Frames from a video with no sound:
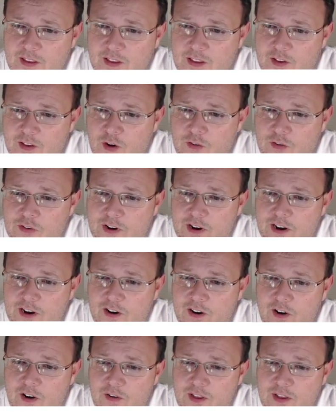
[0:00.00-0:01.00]
Can go over
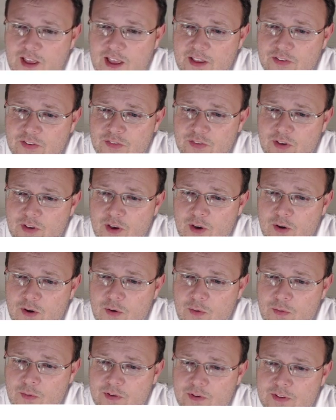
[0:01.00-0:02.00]
here. Okay,
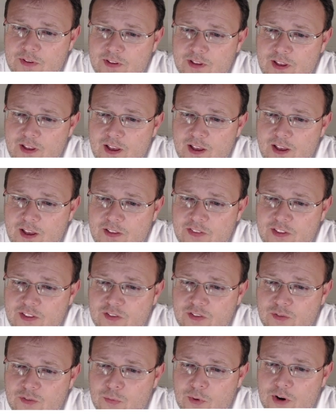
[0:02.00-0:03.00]
so uh,
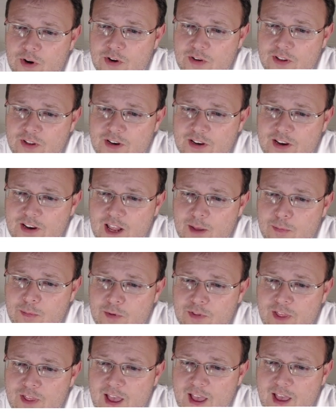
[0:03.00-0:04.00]
this is where you can
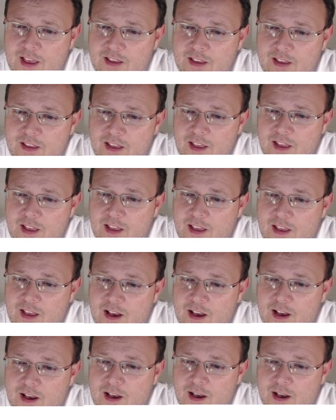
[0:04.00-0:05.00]
enable that
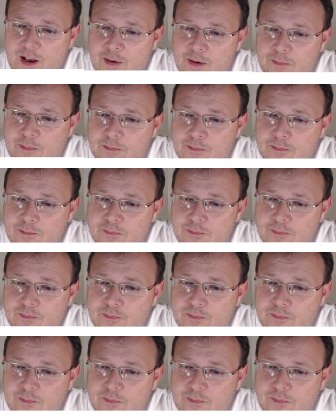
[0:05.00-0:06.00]
um,
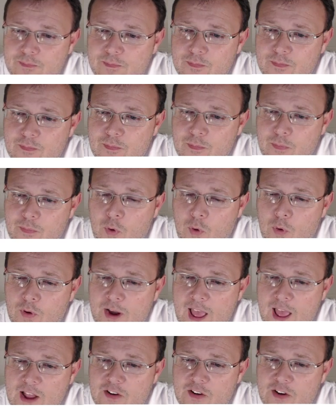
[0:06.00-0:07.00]

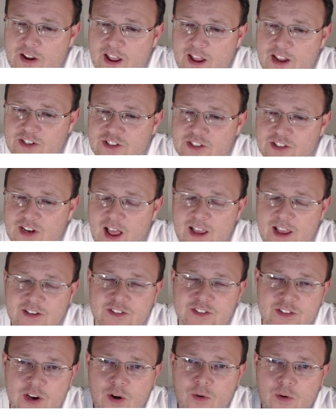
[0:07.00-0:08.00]
port aggregation. I
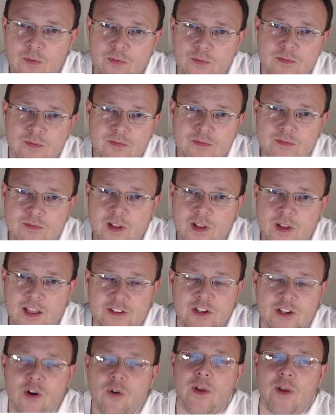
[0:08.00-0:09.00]
don't
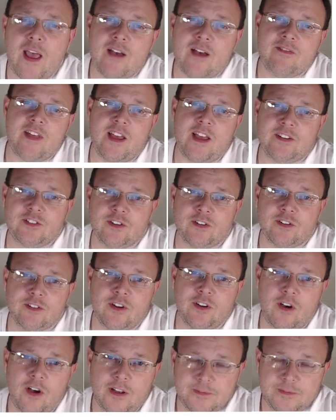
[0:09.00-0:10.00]
I don't have that
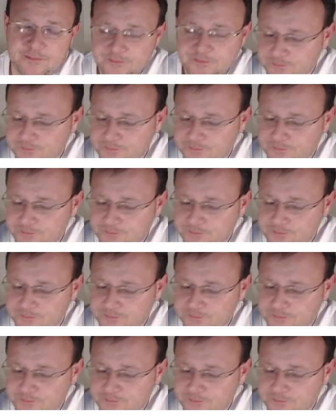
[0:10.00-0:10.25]
turned on.